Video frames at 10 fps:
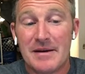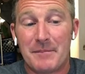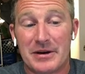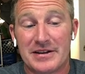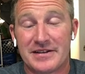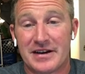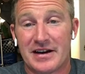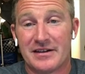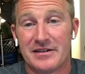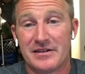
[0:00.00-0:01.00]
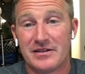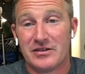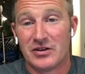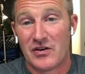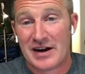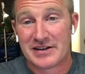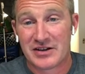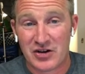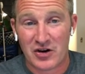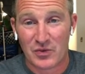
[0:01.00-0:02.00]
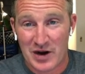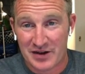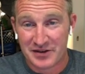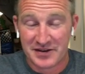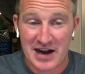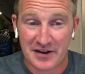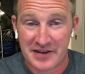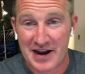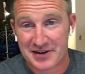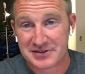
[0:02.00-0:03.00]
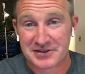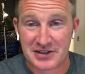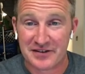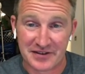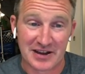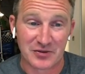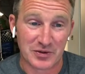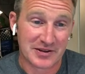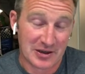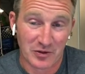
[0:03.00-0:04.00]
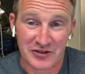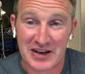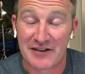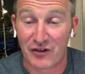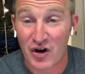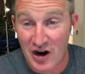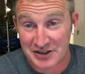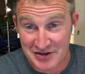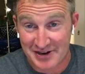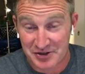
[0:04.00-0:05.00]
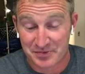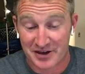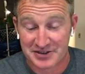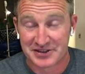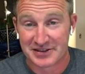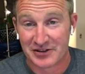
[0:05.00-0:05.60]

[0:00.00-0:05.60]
but uh, you know, I did call around the Daltiles and stuff, and that's what they were saying for contractor pricing.